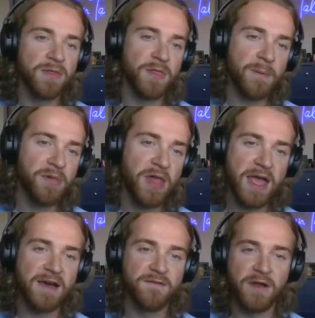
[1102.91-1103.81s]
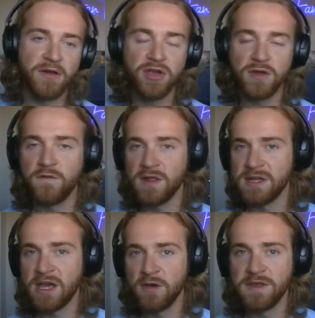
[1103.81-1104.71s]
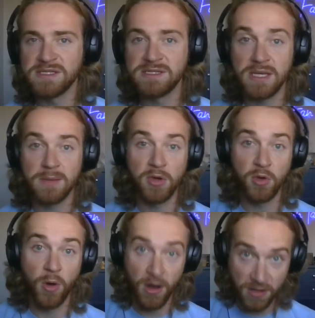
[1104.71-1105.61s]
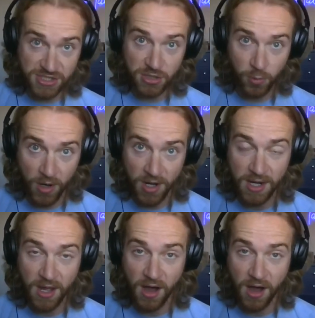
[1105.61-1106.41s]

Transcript: They play a very good Philadelphia team who also won